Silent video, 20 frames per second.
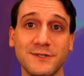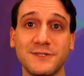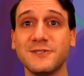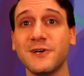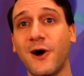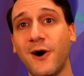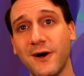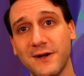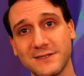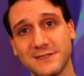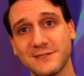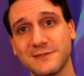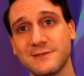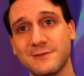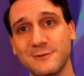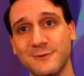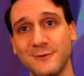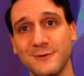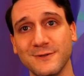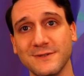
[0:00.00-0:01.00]
taunt
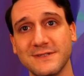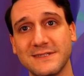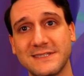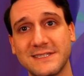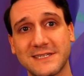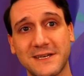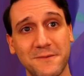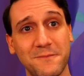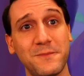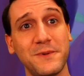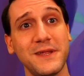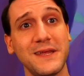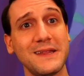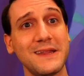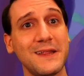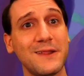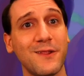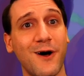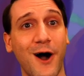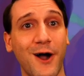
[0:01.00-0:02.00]
tool to
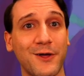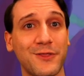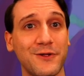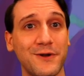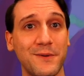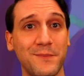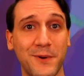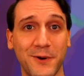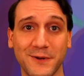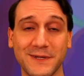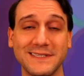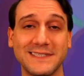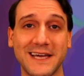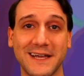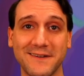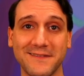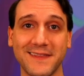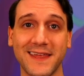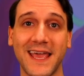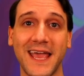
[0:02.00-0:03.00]
completely lock their opponents out
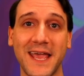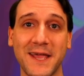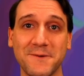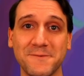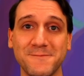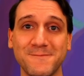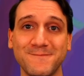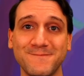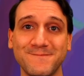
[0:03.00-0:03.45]
of the game.